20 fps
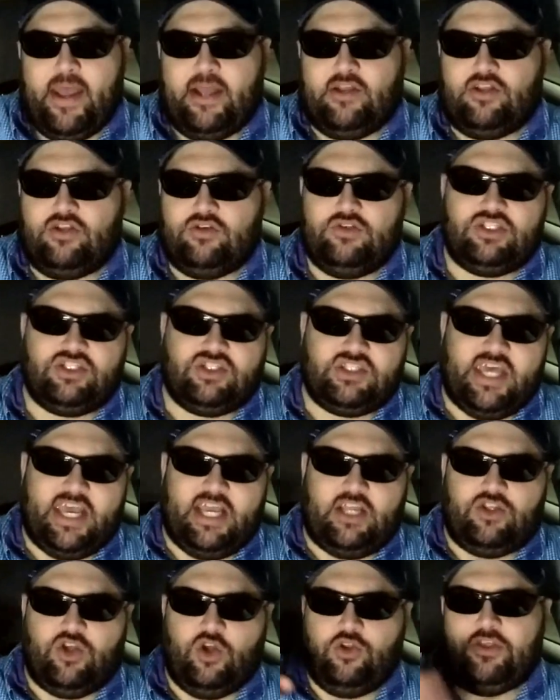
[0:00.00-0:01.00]
bad. So just
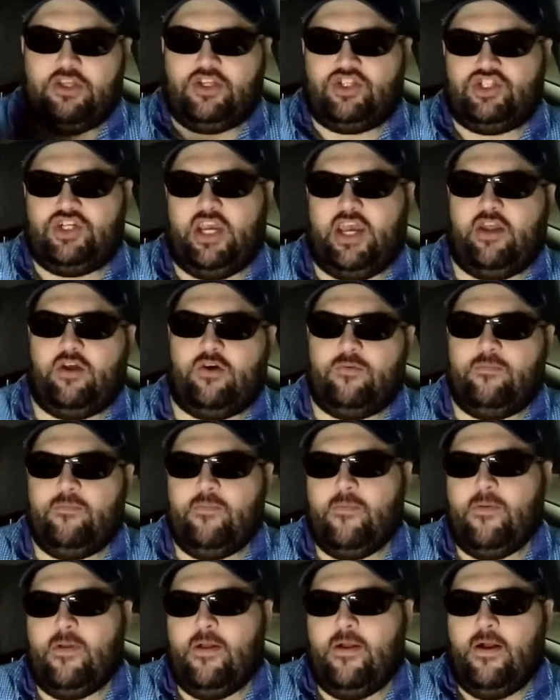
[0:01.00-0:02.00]
stay tuned to the channel.
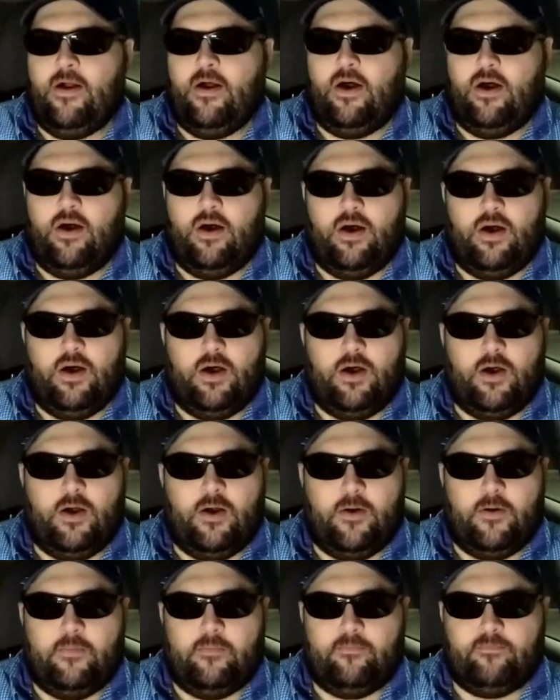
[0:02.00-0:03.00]

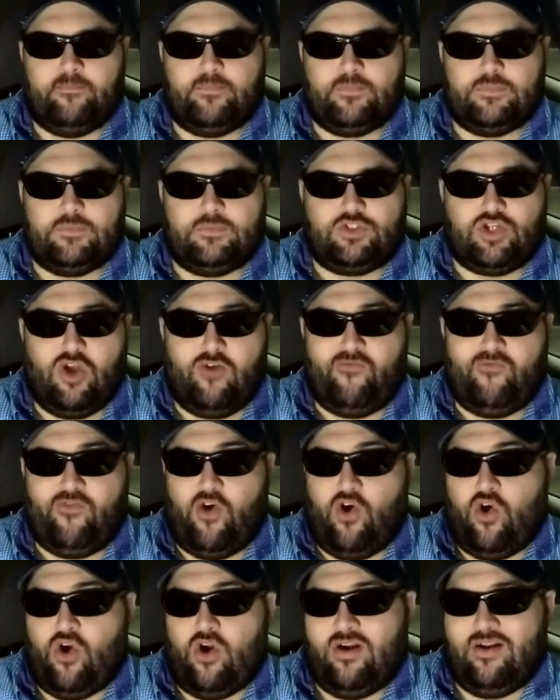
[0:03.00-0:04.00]
Um, so
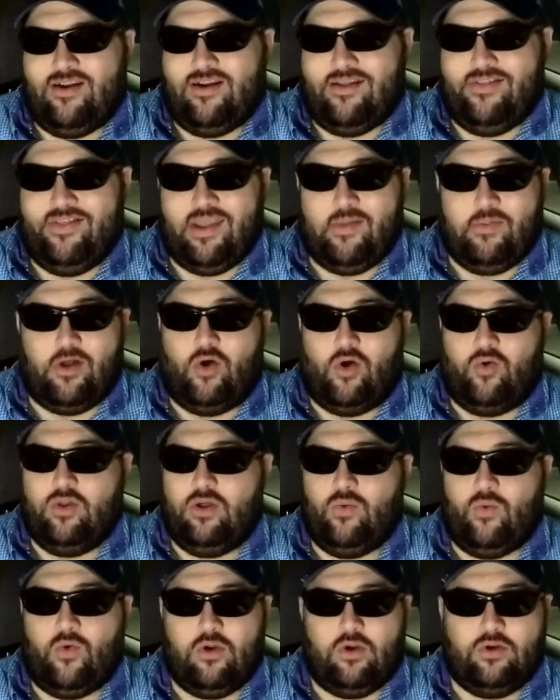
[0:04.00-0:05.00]
far, I'm the
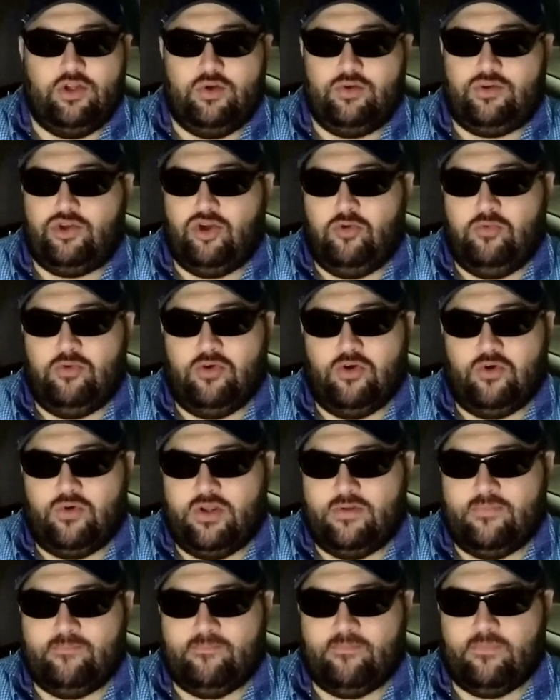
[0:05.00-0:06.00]
only one on YouTube
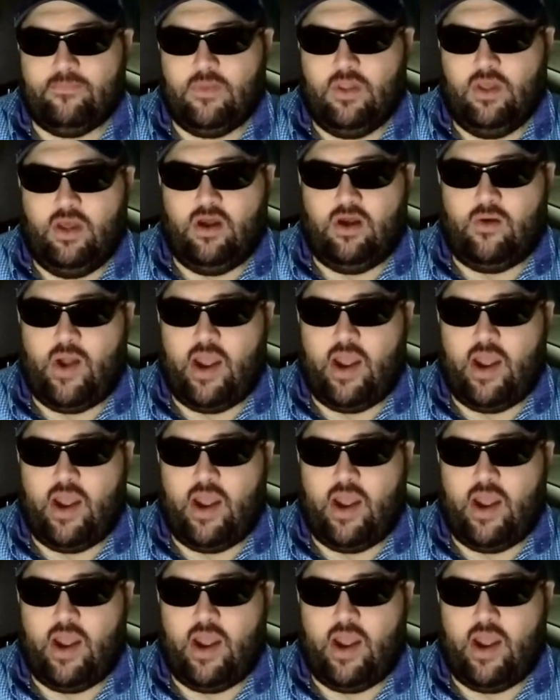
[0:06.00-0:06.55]
doing it uh,